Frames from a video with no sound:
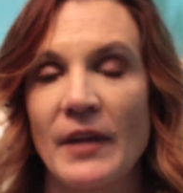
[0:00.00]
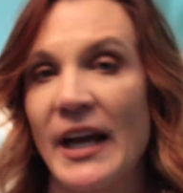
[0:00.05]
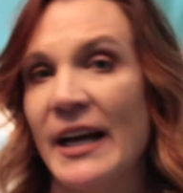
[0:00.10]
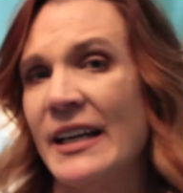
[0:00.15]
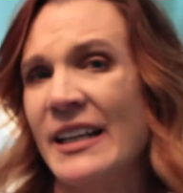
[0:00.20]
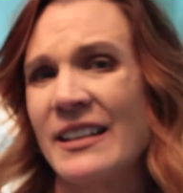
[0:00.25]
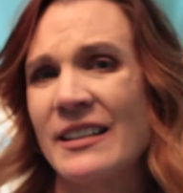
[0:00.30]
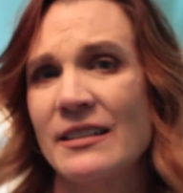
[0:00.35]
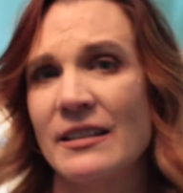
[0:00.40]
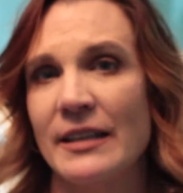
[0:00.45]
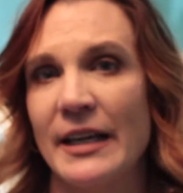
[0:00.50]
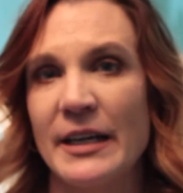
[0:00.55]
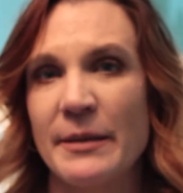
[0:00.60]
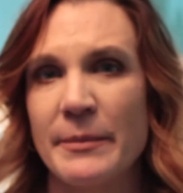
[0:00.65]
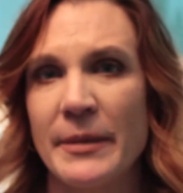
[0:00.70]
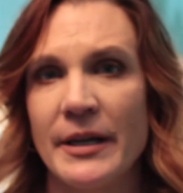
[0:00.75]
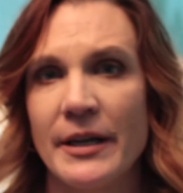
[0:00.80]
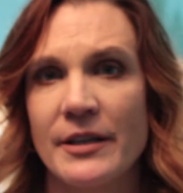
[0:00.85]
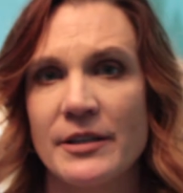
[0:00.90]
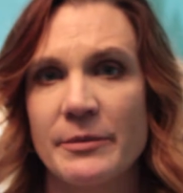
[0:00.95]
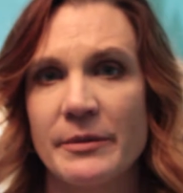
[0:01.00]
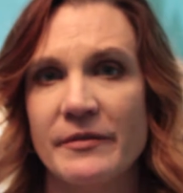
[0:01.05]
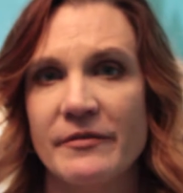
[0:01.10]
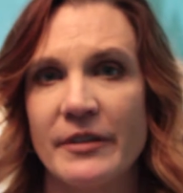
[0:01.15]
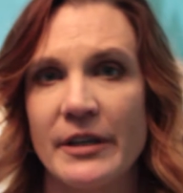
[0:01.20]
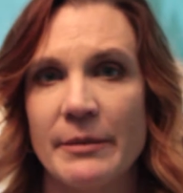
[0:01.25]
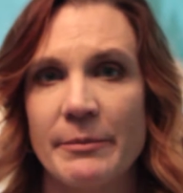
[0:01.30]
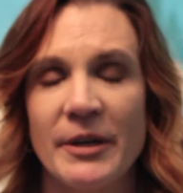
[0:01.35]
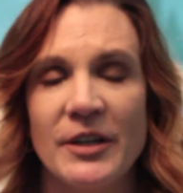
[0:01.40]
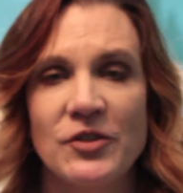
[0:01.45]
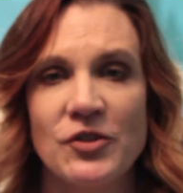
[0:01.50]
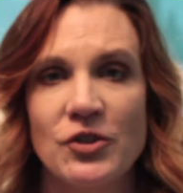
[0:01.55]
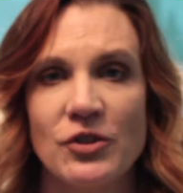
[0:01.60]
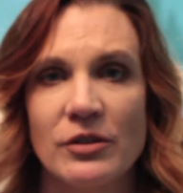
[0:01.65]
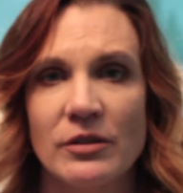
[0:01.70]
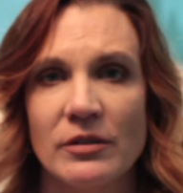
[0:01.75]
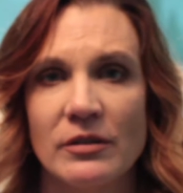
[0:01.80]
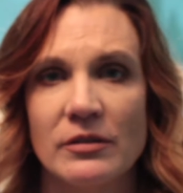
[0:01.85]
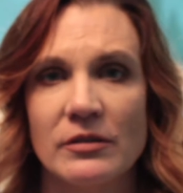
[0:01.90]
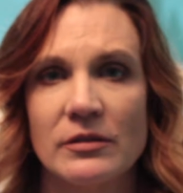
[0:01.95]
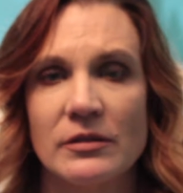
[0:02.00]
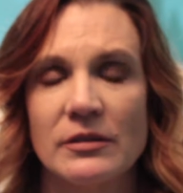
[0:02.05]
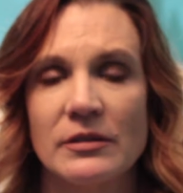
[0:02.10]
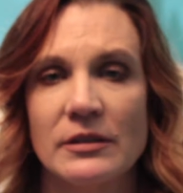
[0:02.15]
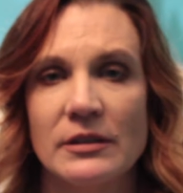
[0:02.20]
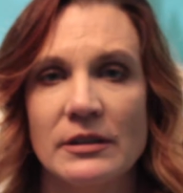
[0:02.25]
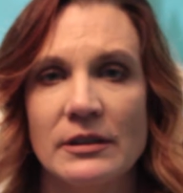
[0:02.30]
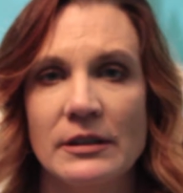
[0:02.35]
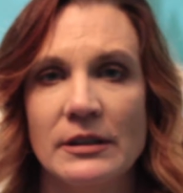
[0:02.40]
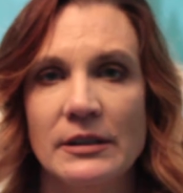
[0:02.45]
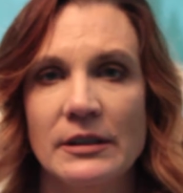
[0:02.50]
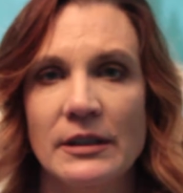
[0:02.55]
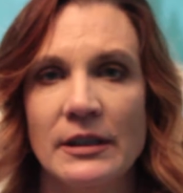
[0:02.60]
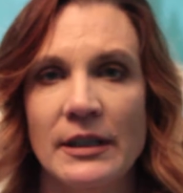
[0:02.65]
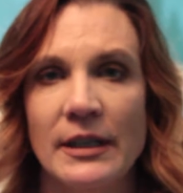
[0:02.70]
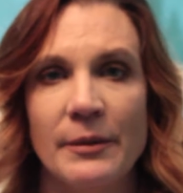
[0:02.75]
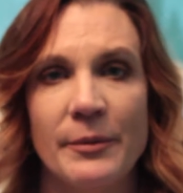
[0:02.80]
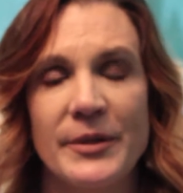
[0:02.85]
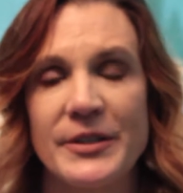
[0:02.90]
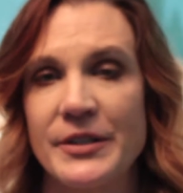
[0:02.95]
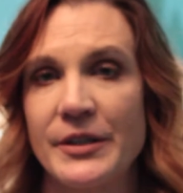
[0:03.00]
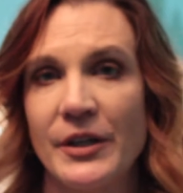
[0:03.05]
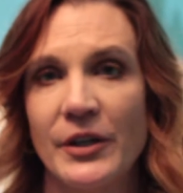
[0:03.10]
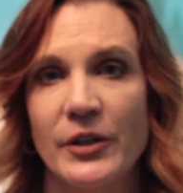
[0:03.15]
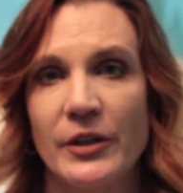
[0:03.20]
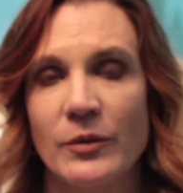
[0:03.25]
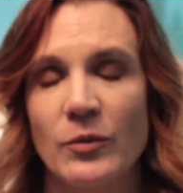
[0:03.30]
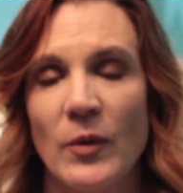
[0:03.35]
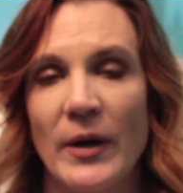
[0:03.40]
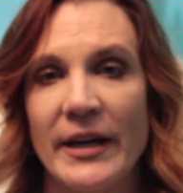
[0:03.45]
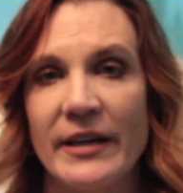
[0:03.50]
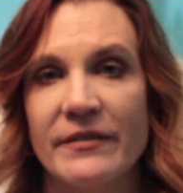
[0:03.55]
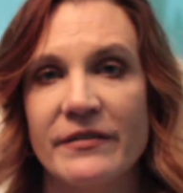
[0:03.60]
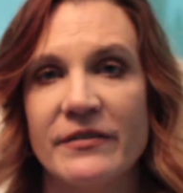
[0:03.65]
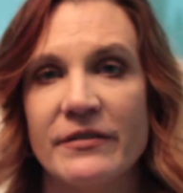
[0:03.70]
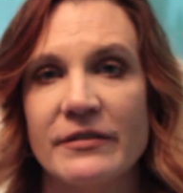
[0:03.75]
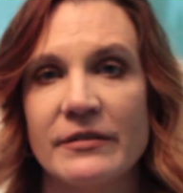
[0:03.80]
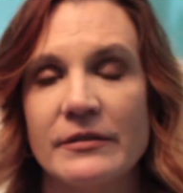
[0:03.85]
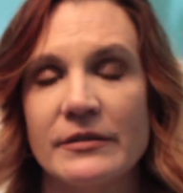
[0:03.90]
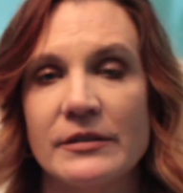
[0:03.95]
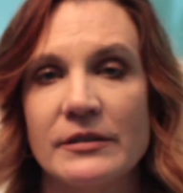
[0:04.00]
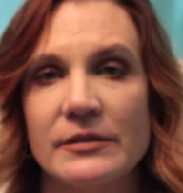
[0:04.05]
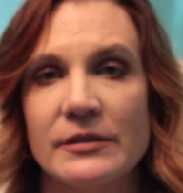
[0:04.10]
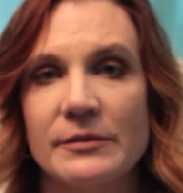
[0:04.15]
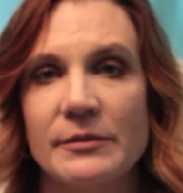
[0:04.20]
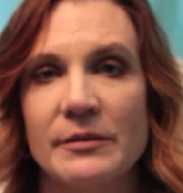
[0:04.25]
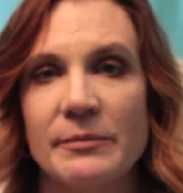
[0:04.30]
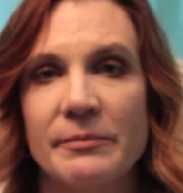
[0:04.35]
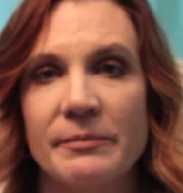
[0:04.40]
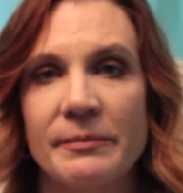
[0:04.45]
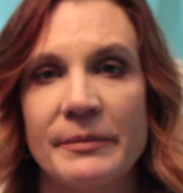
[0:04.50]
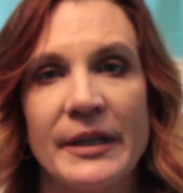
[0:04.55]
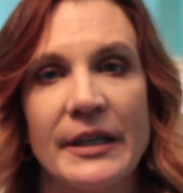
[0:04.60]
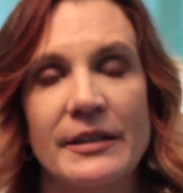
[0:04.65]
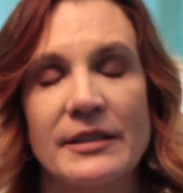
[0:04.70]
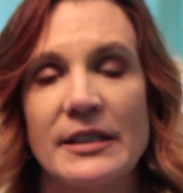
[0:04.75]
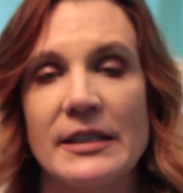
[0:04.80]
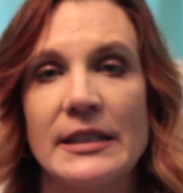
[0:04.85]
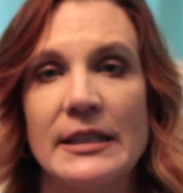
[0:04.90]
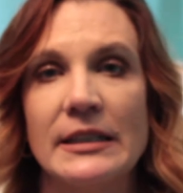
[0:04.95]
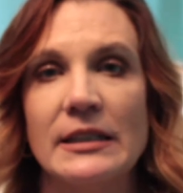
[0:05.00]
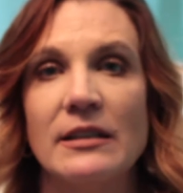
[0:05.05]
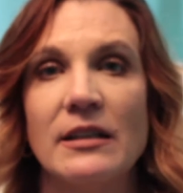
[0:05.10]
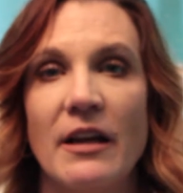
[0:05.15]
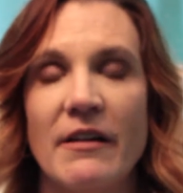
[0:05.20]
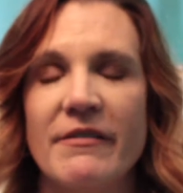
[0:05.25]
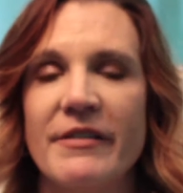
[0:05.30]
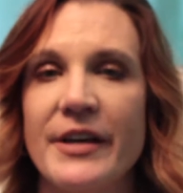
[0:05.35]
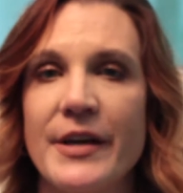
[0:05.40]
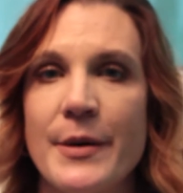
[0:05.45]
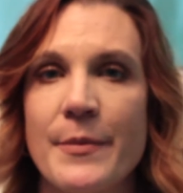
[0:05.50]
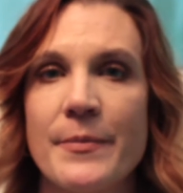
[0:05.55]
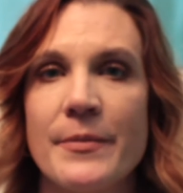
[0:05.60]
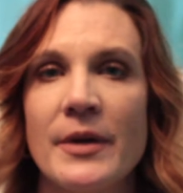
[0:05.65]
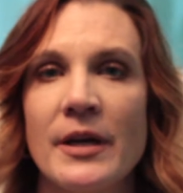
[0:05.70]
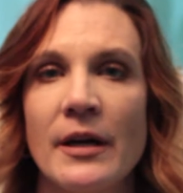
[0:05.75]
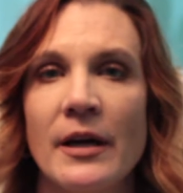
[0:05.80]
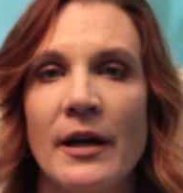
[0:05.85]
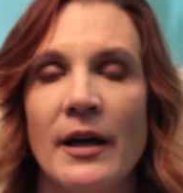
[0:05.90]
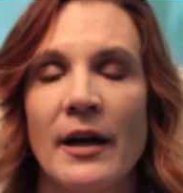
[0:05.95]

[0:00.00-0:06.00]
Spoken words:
didn't like my husband very much. I wasn't a good wife because I didn't love him.